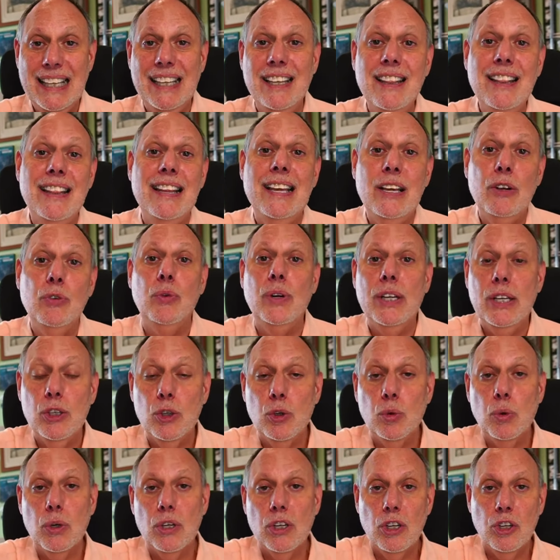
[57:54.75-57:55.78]
in the
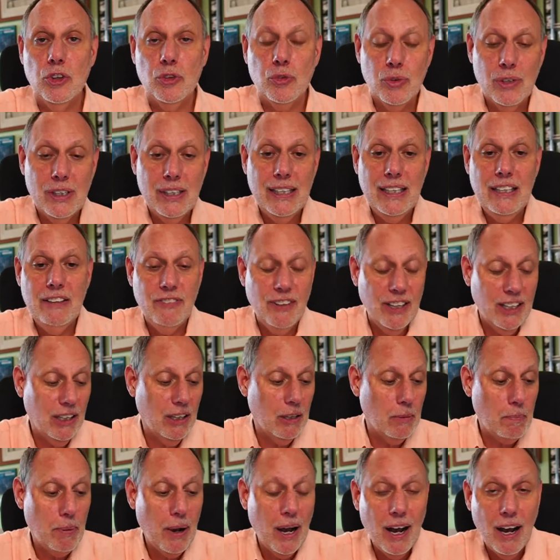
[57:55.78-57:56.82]
real world,
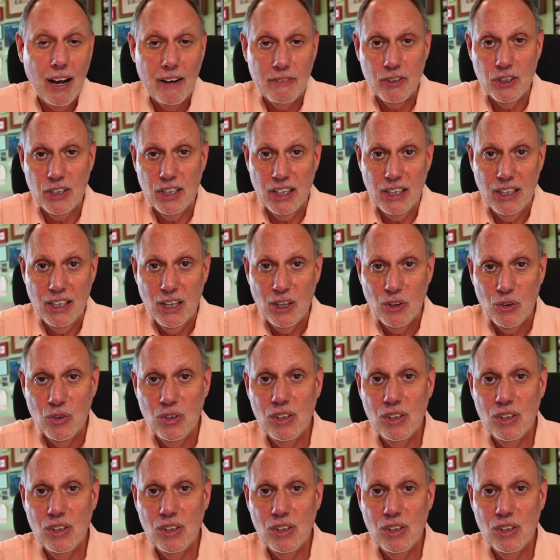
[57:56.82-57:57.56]
relieving the poverty,